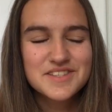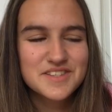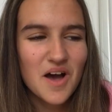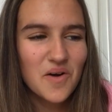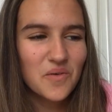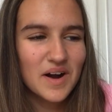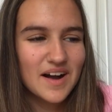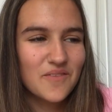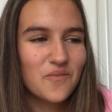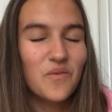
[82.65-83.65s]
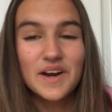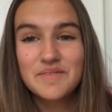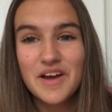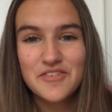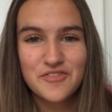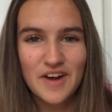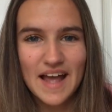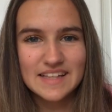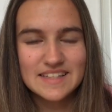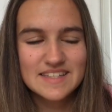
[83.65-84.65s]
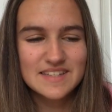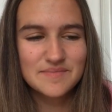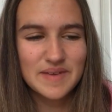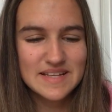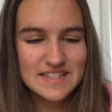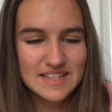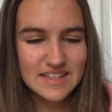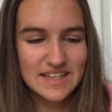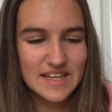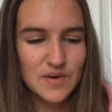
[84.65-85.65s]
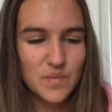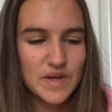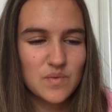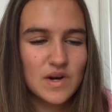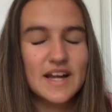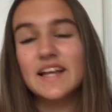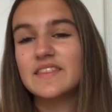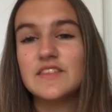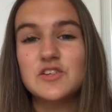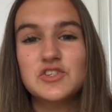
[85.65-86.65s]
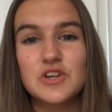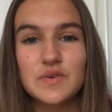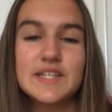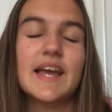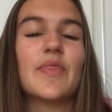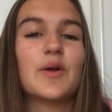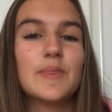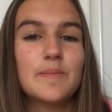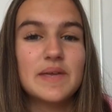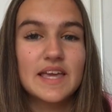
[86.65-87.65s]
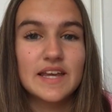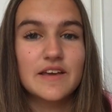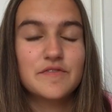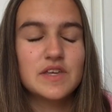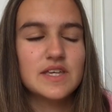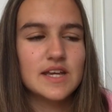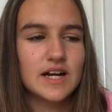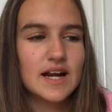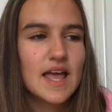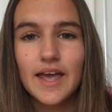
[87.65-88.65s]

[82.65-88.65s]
So one of my friends, basically, we were in this show together at the beginning of the year,